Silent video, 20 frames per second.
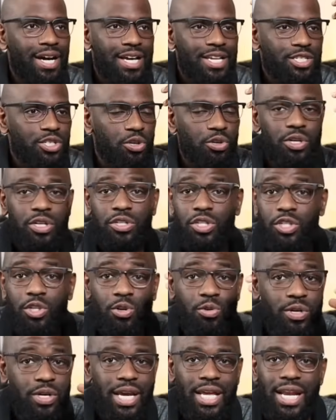So you can just
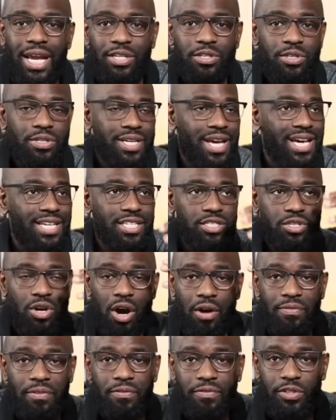create exercises
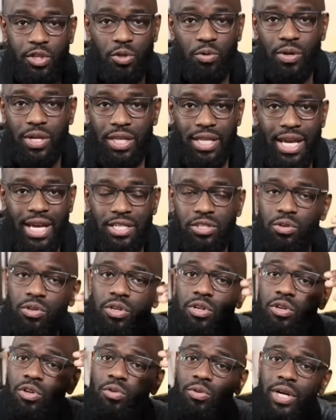off of doing that, so
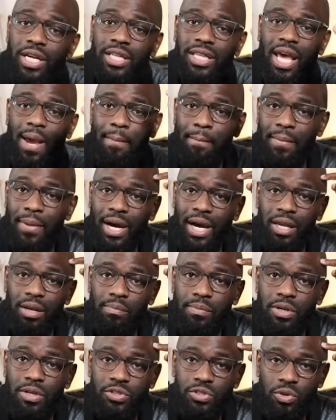you can create that mind
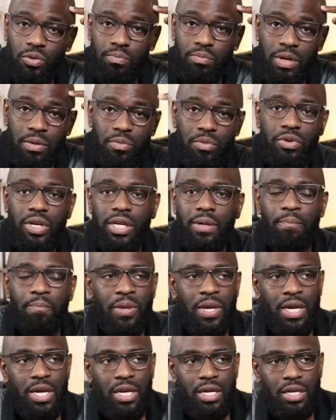muscle memory
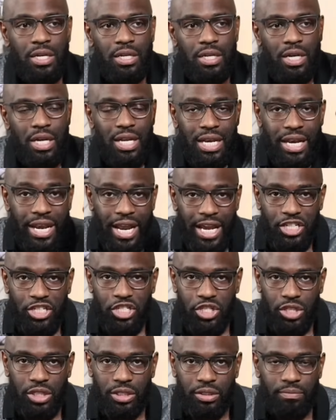
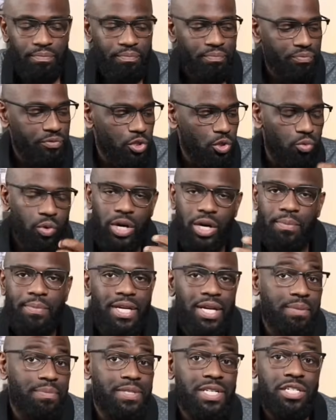connection to where it
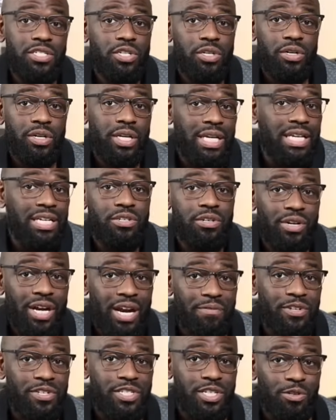becomes easier and easier
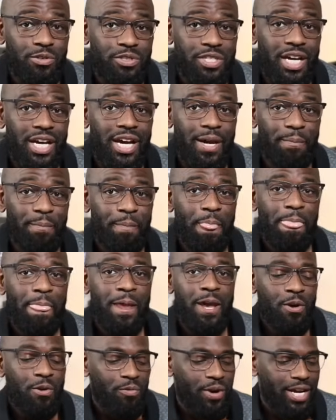every single time,
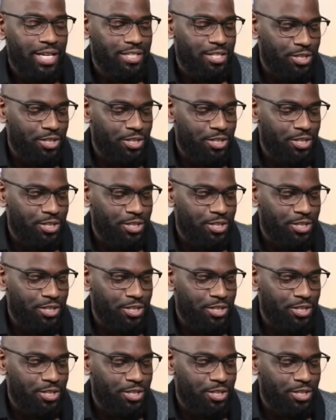right?